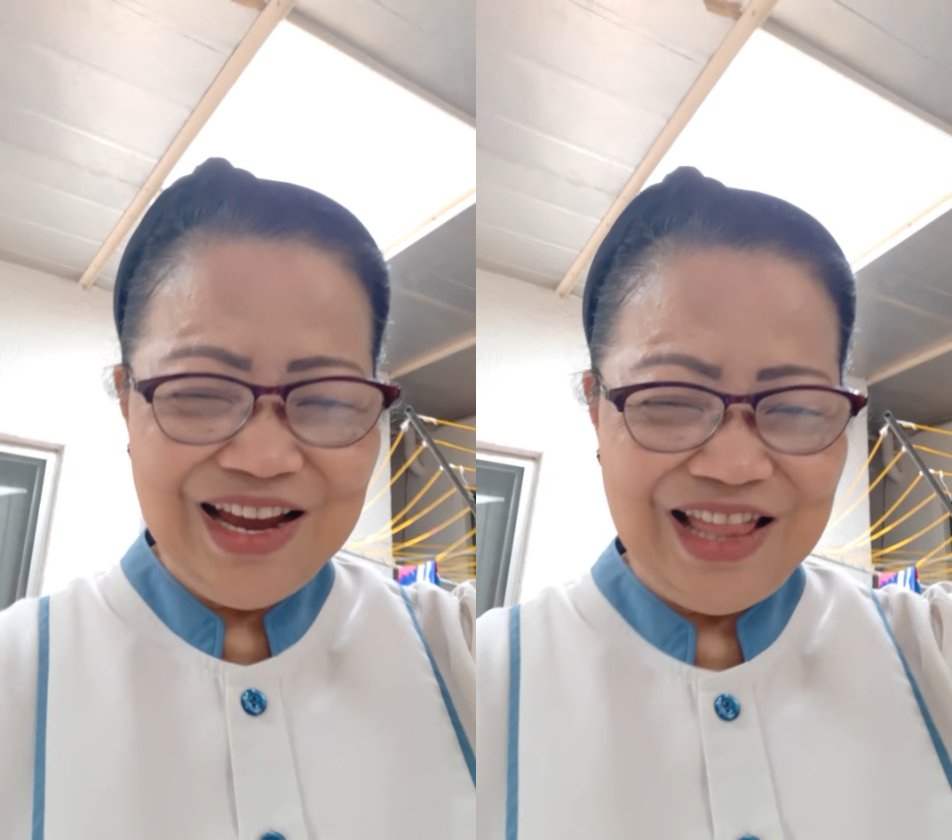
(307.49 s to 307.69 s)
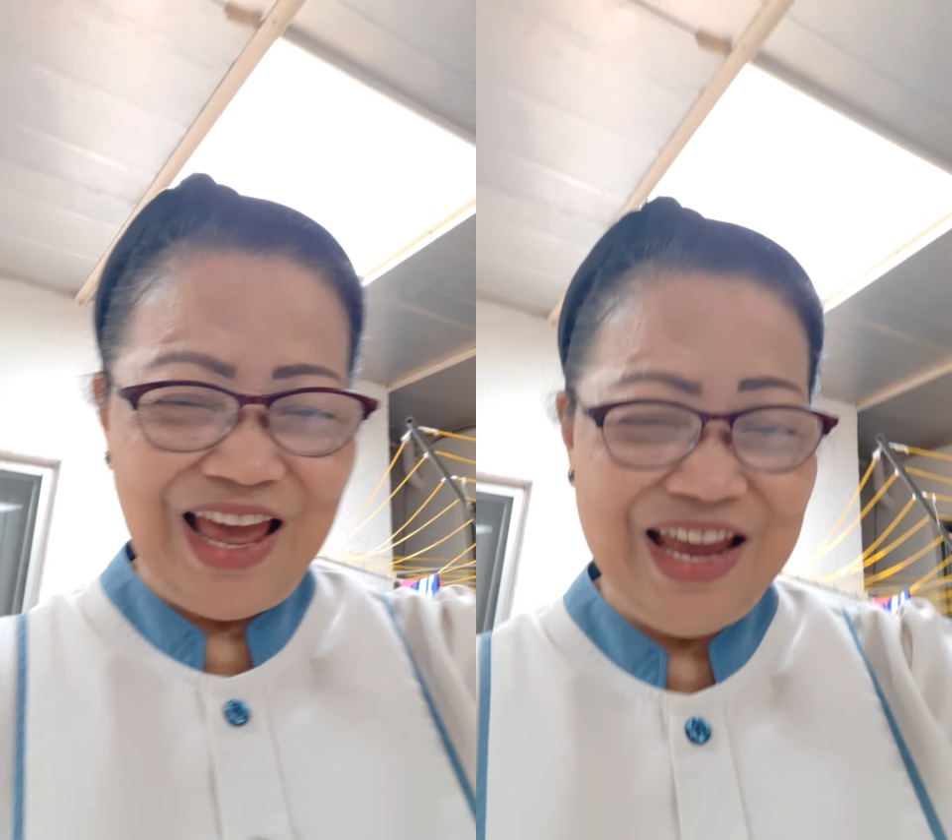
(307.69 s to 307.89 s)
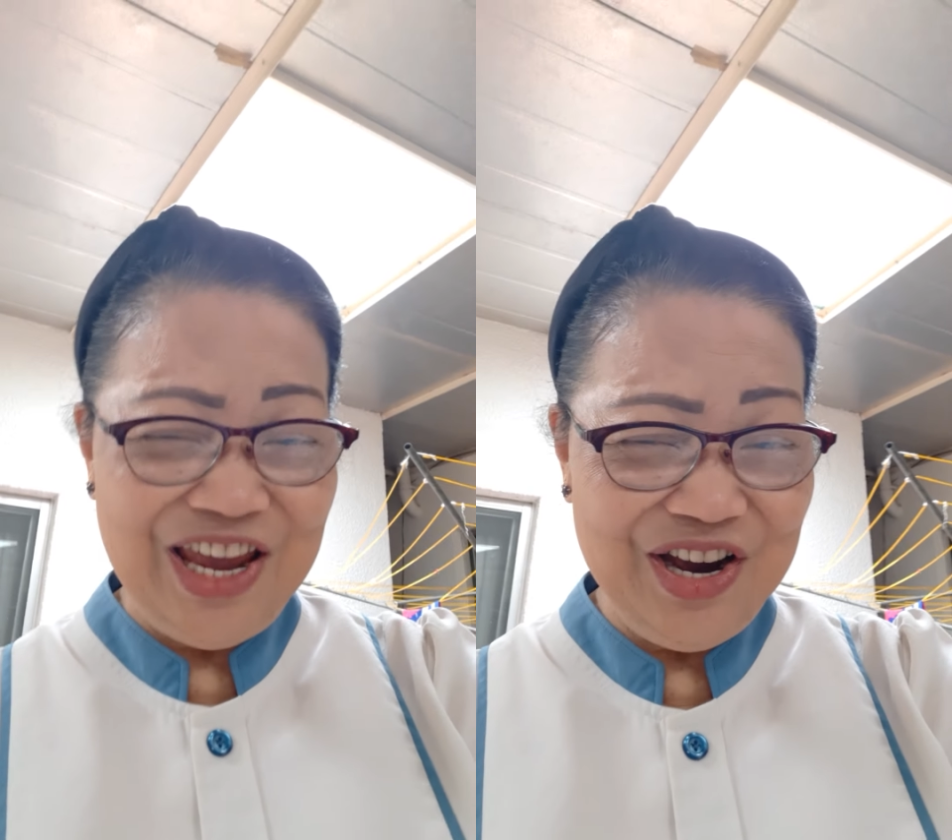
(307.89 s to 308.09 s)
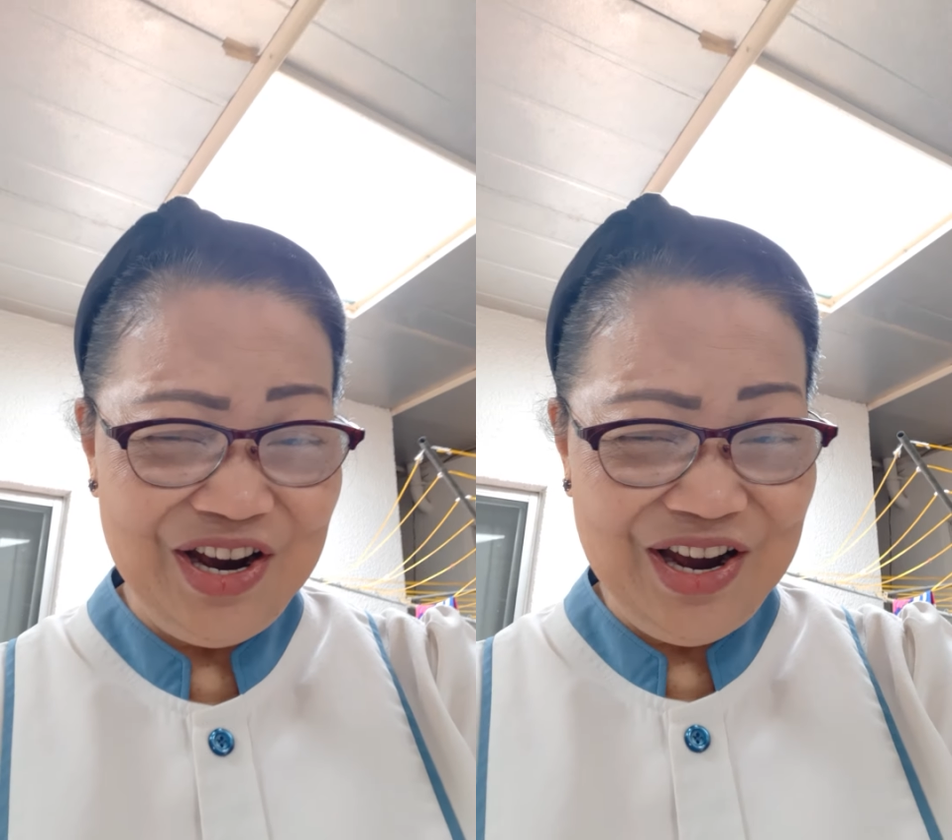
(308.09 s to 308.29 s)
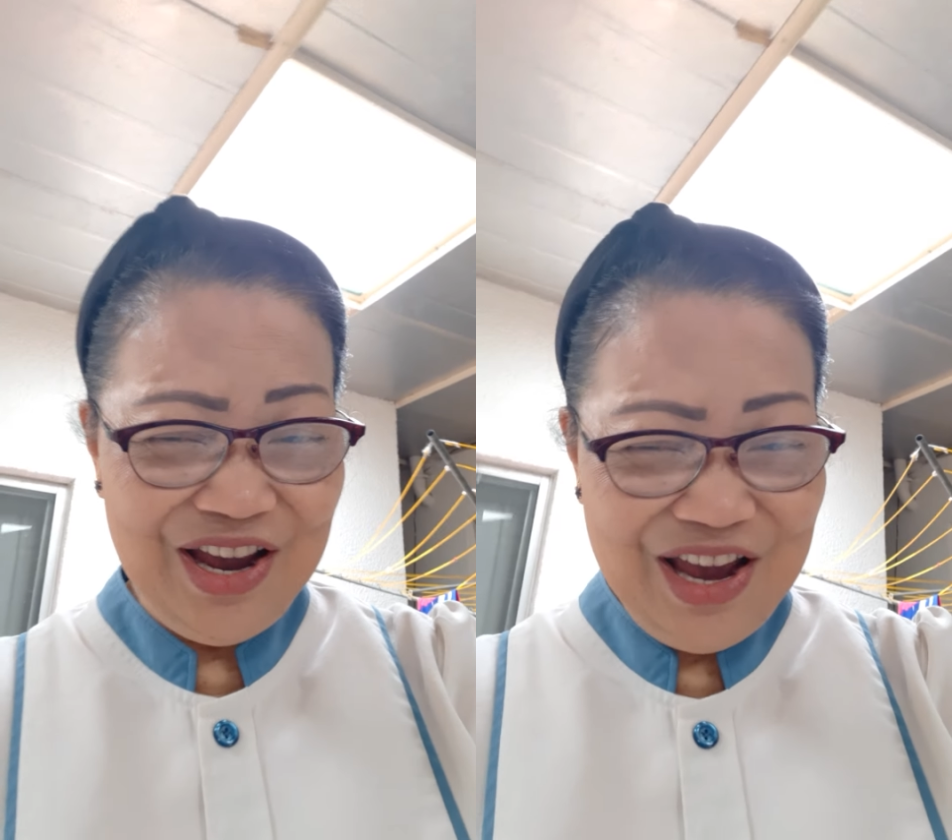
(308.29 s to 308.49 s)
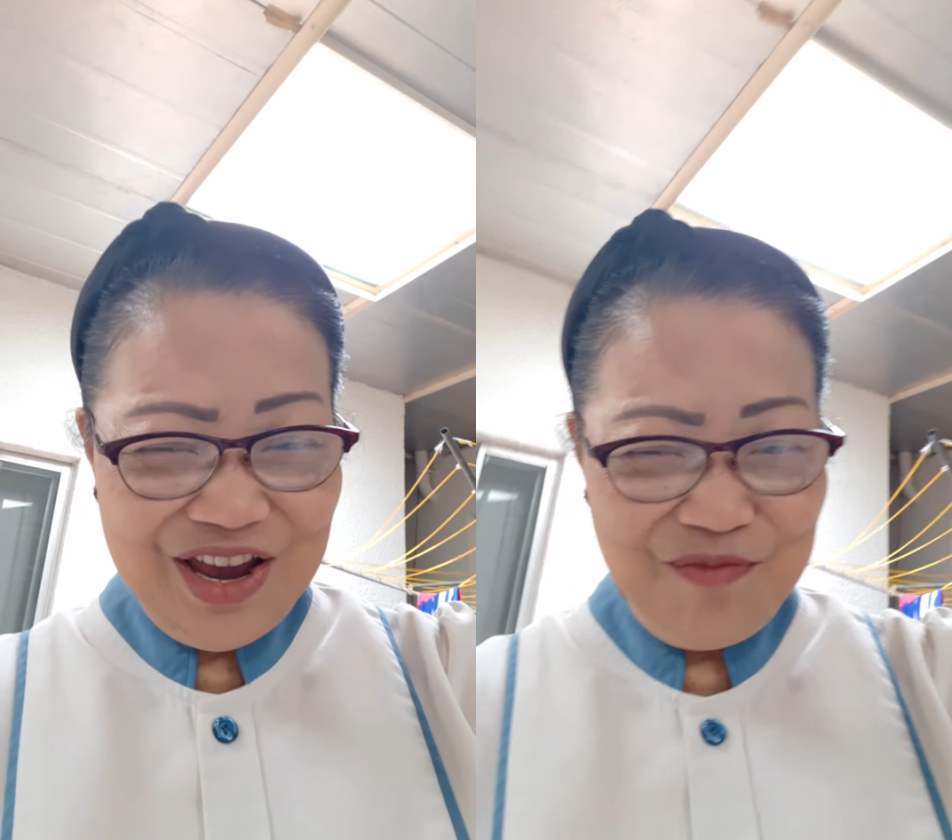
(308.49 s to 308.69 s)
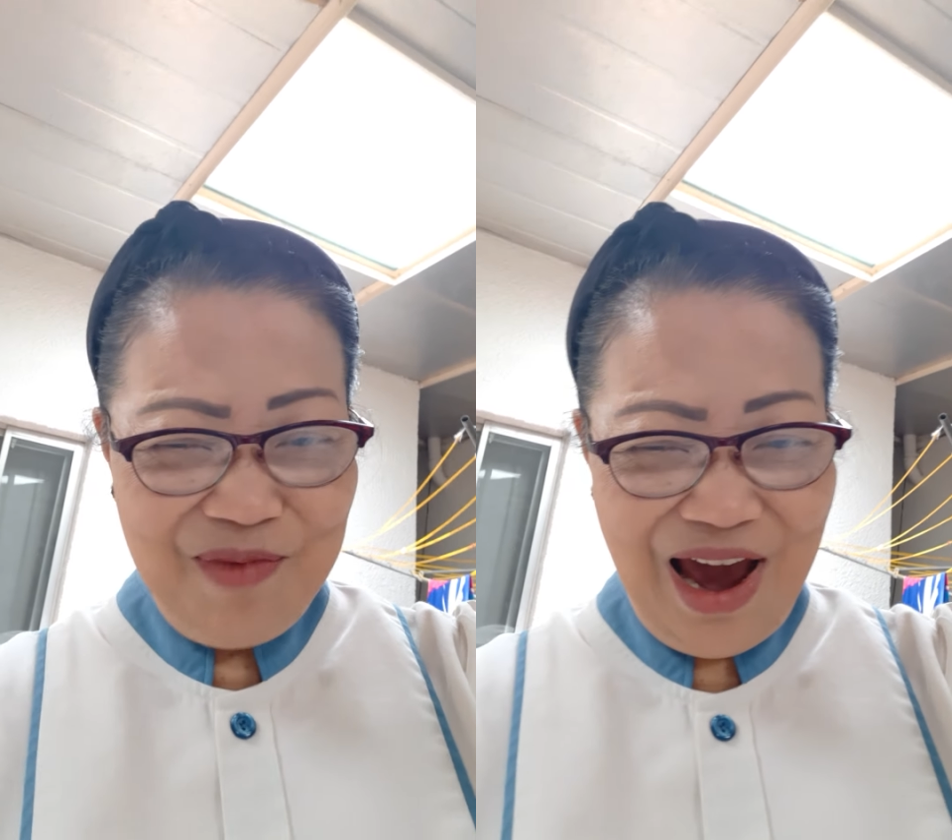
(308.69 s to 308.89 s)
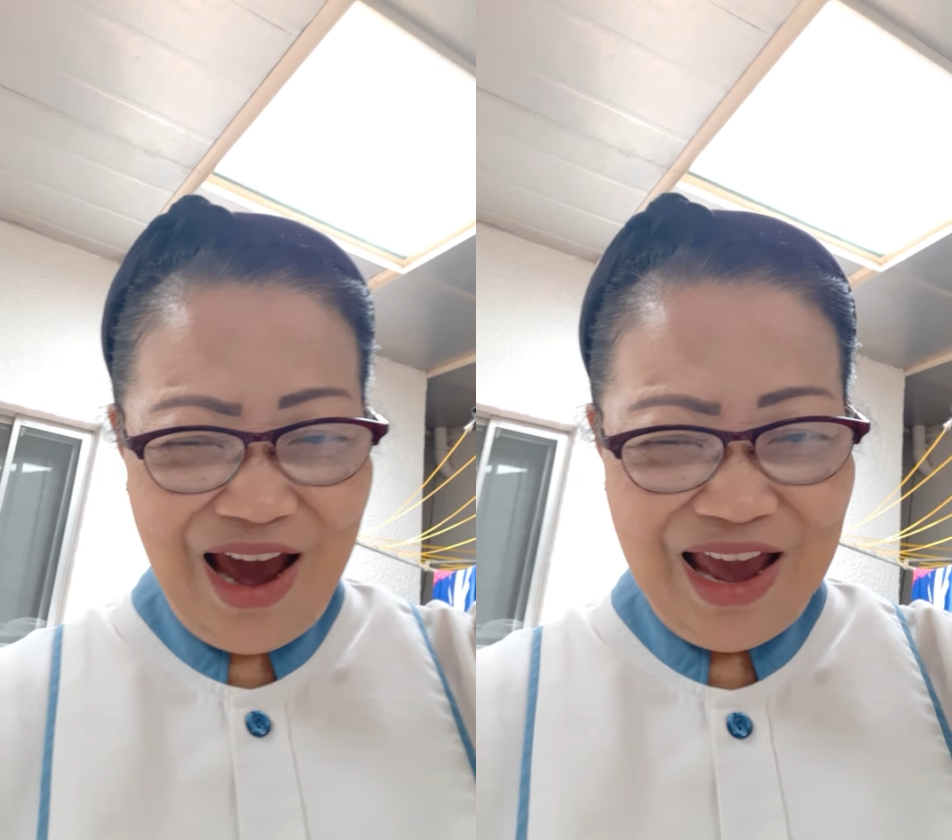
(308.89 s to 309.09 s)
Thank you.
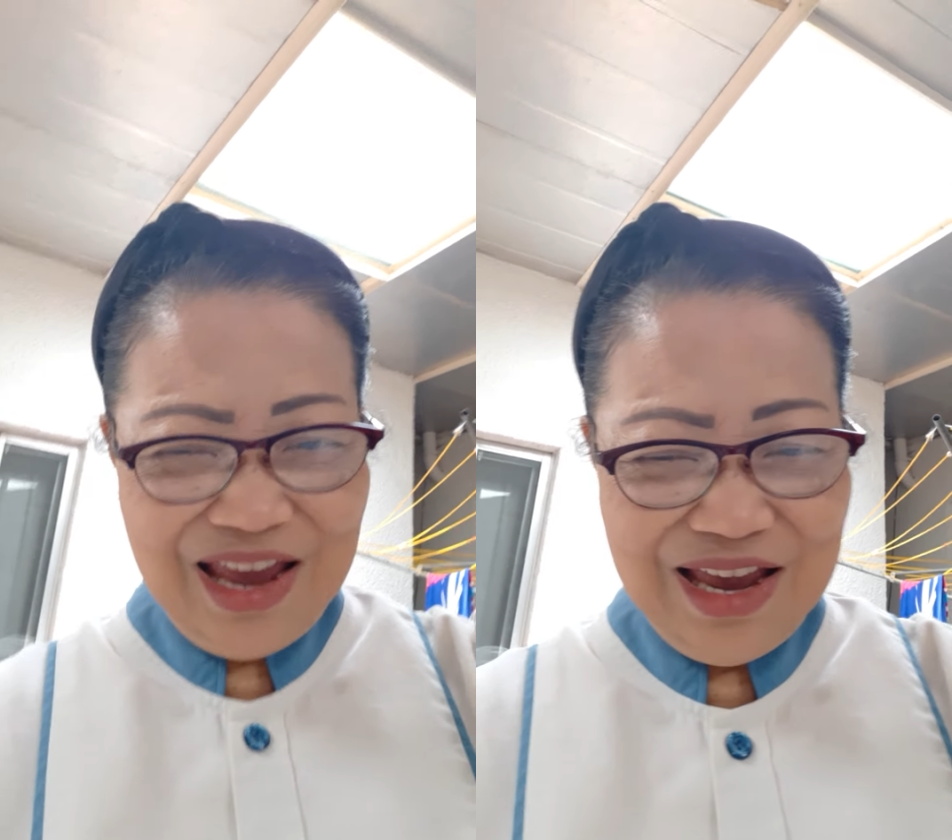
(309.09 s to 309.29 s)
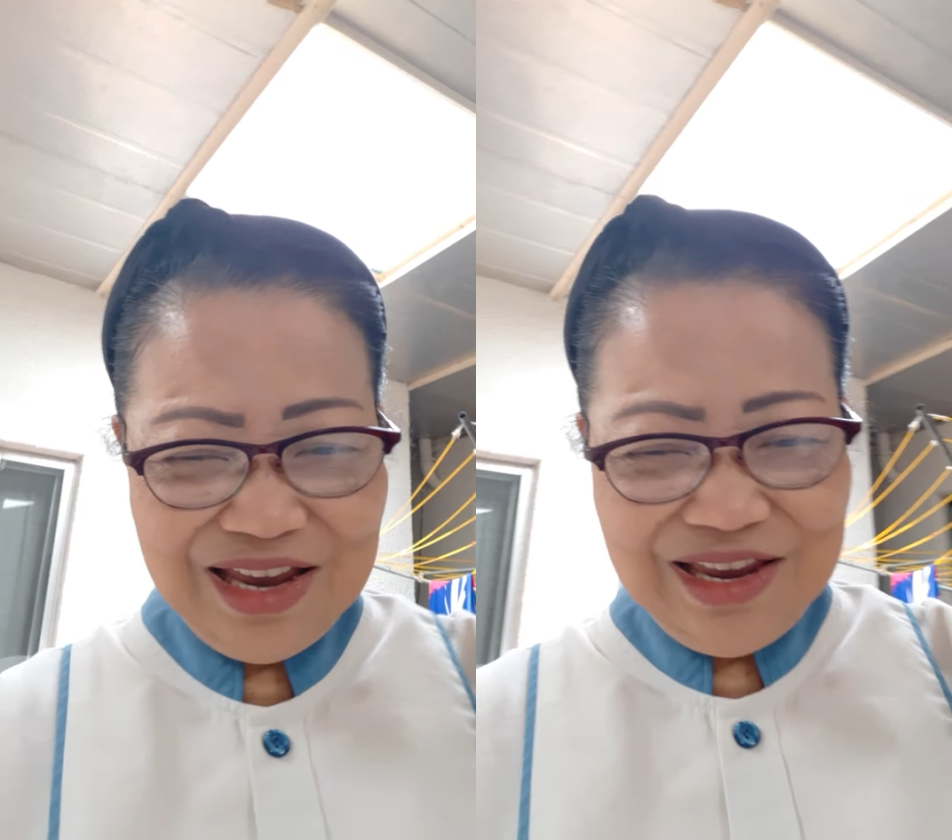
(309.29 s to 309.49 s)
Bye.